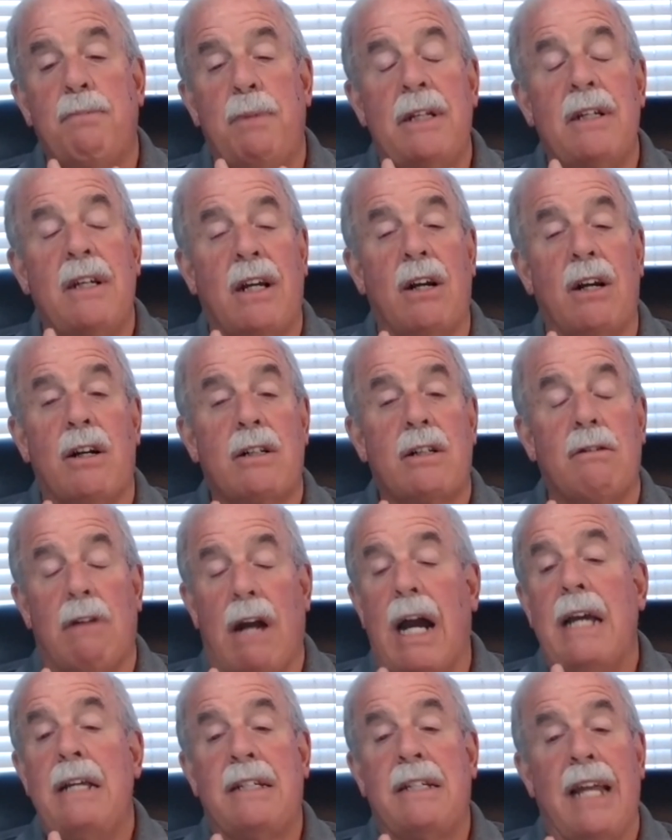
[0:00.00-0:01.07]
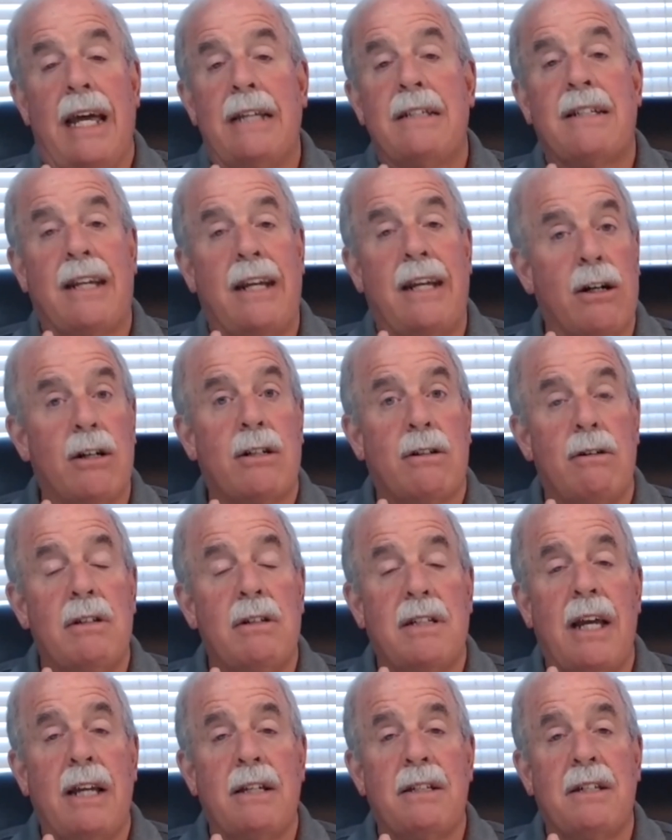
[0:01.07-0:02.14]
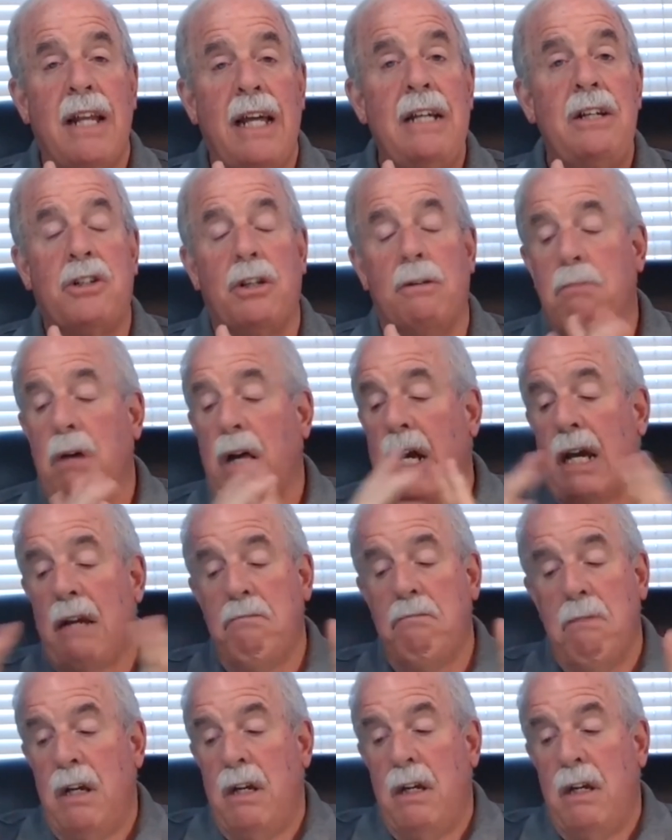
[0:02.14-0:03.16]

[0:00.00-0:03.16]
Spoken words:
been characterized as character assassination by